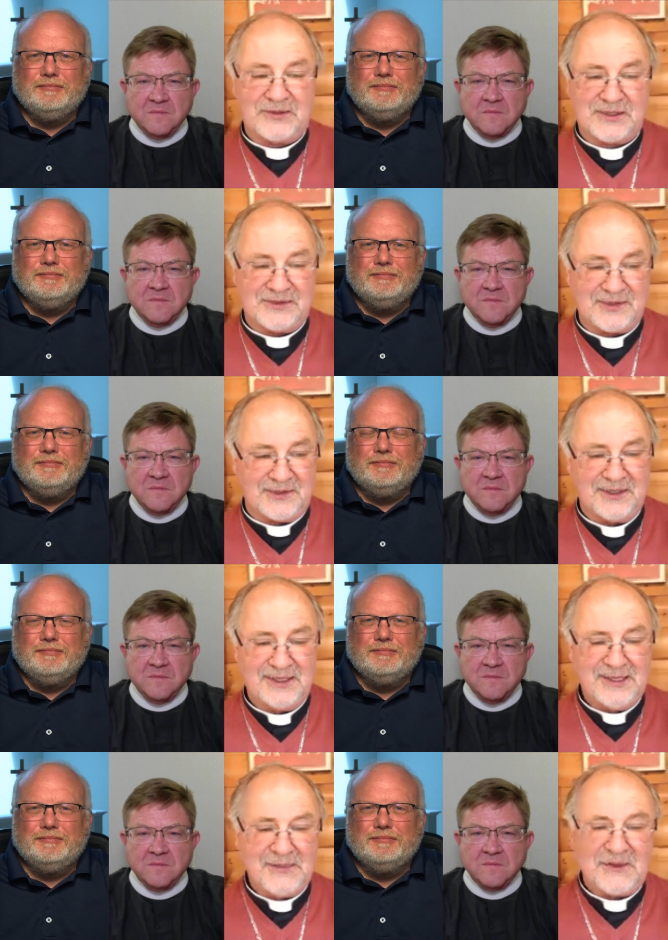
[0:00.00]
Speaker 1: to consider
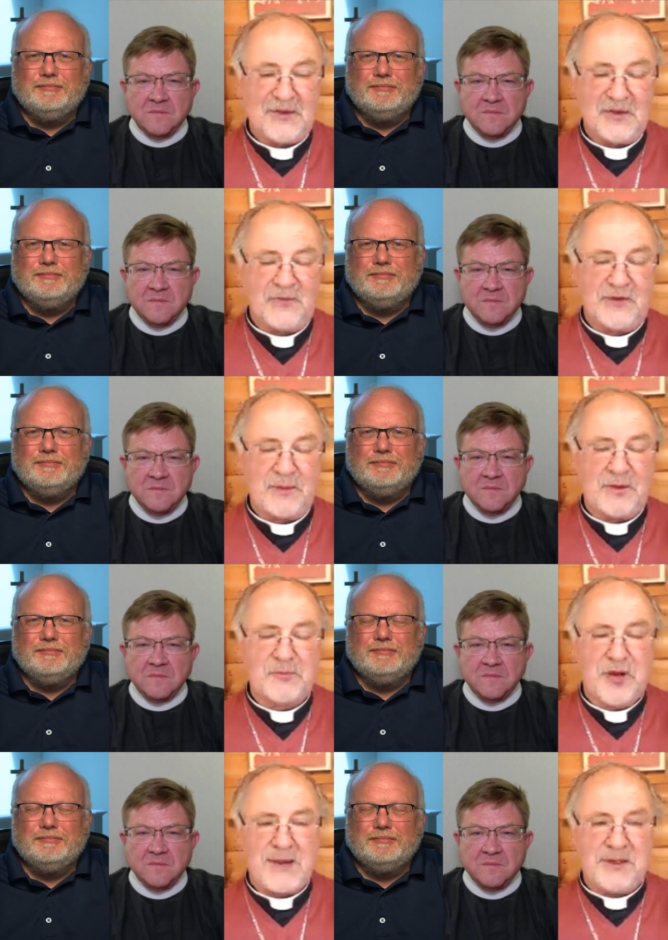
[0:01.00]
the, some of the
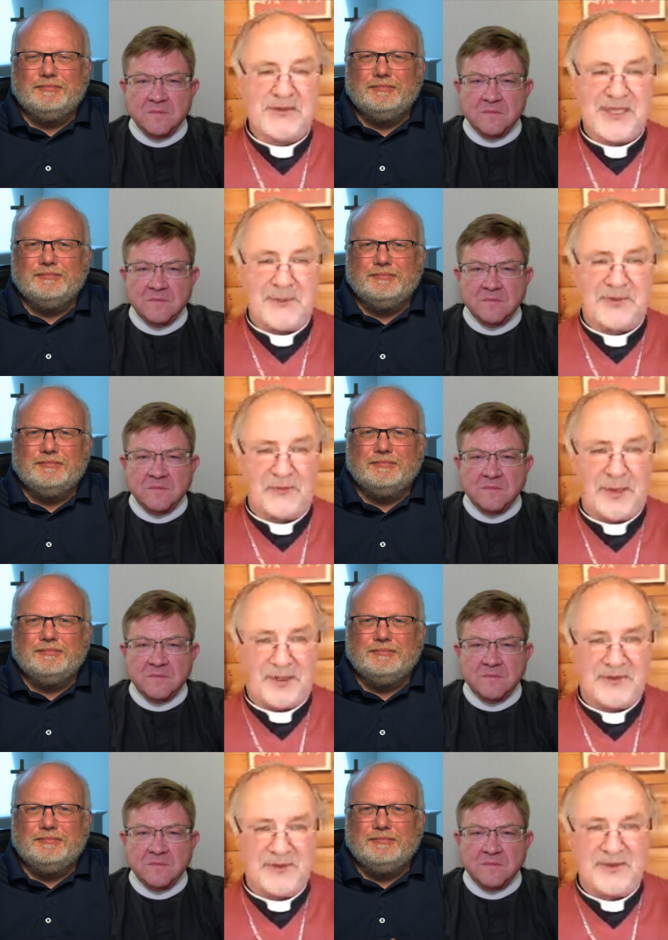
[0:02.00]
primary steps of
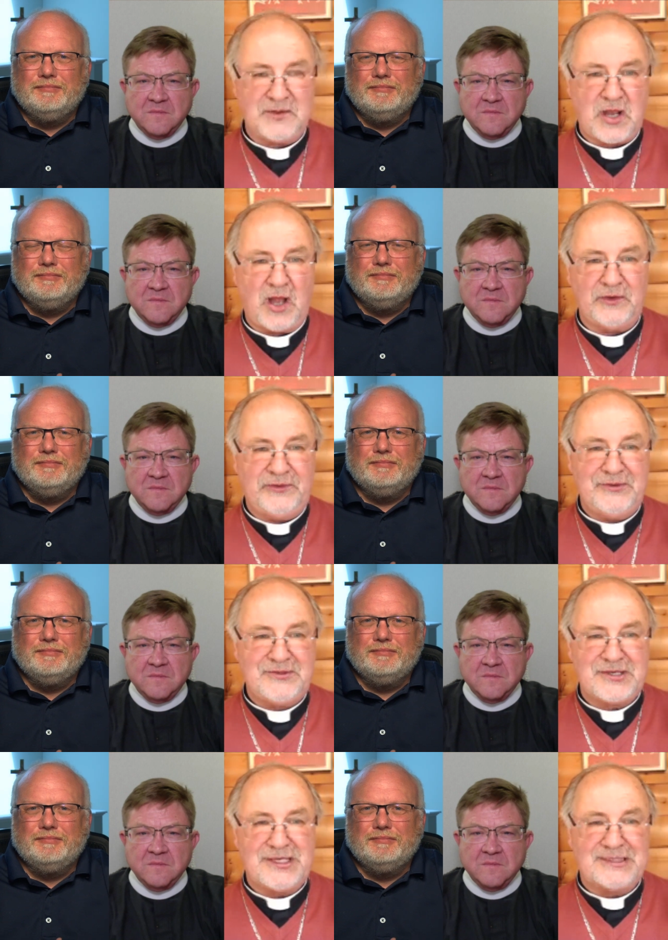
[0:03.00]
penitence. You can't do
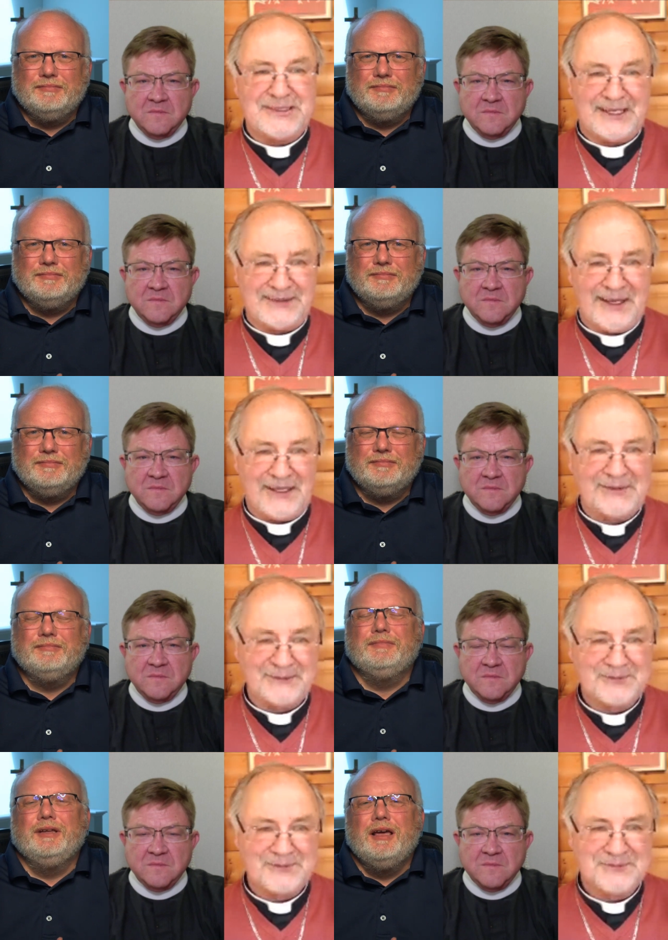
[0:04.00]
church like that.
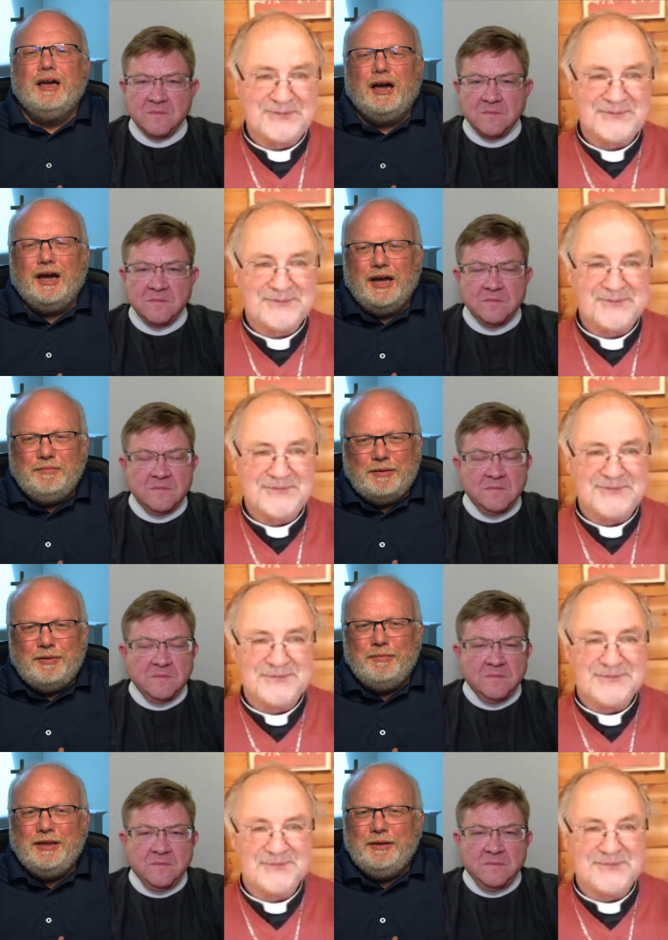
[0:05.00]
Speaker 2: I
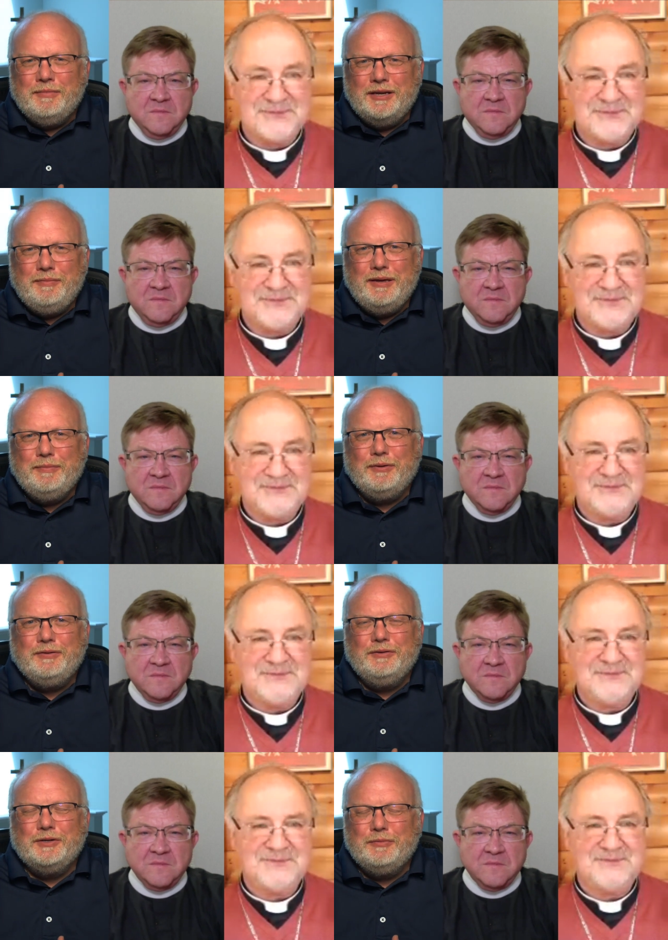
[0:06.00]
remember meeting many
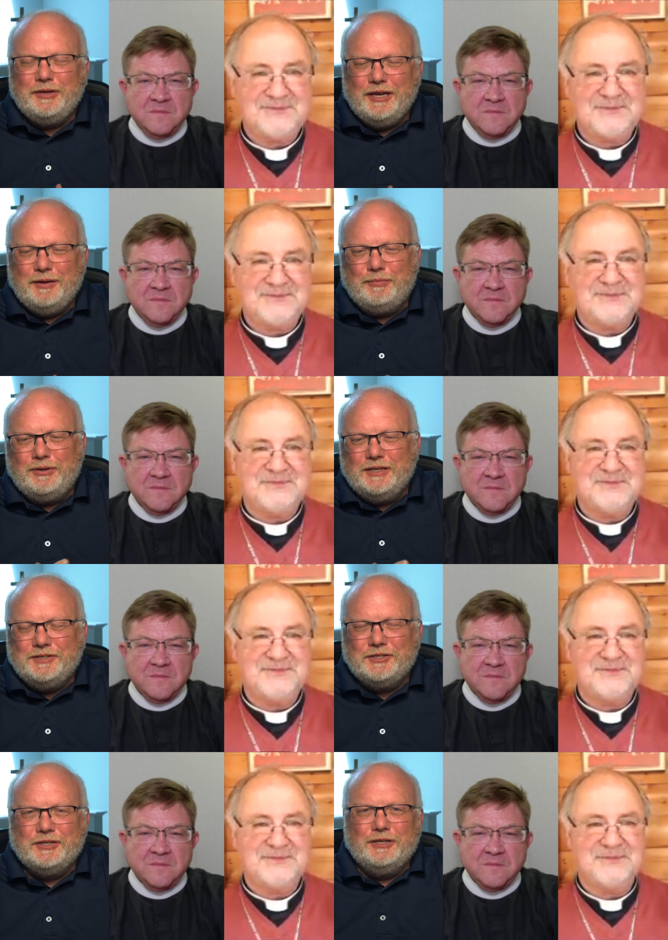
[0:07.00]
people who became
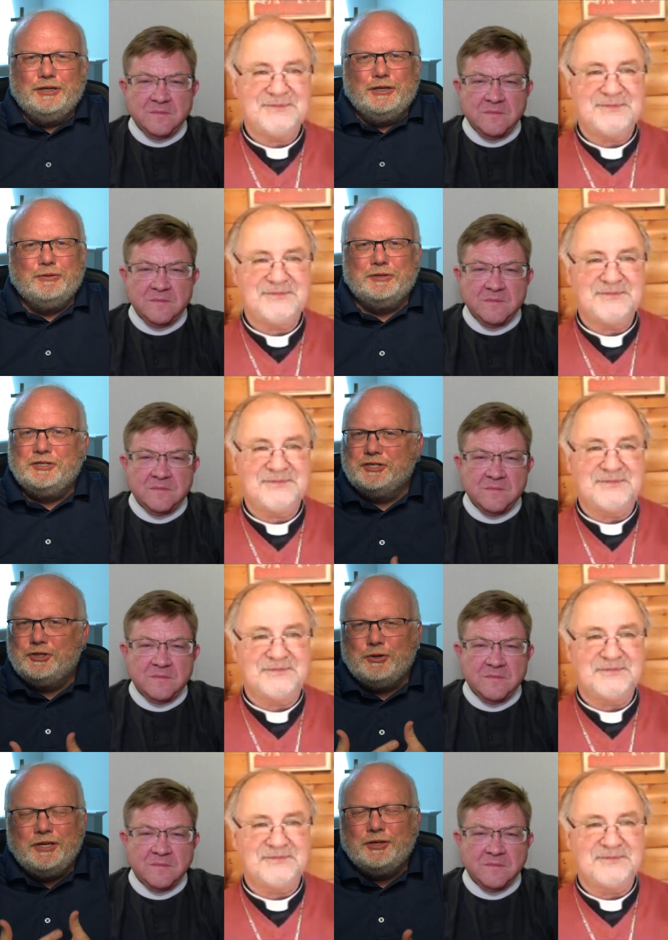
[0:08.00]
priests who were
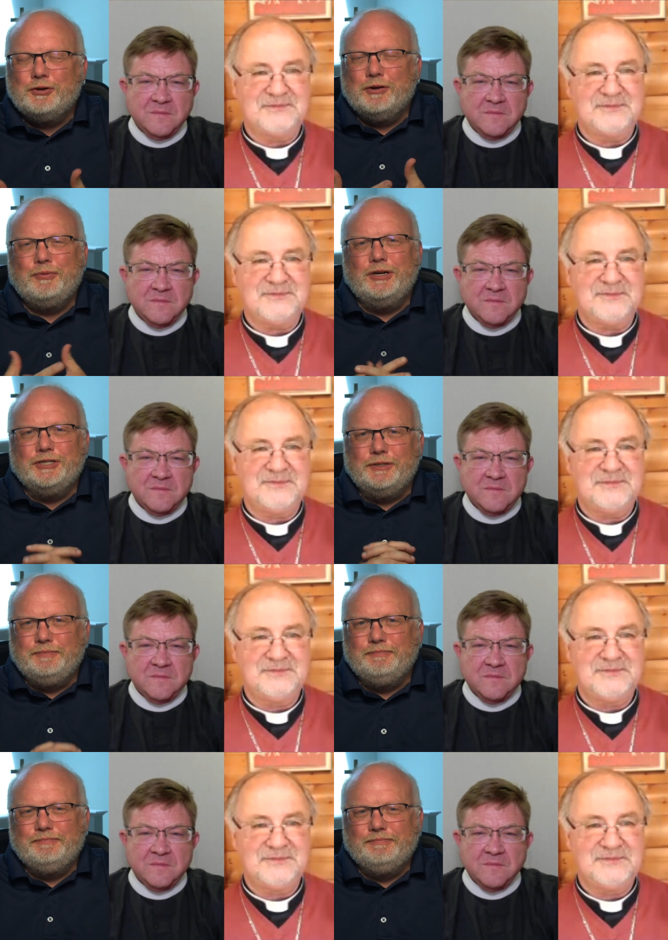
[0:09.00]
just joining the corporation.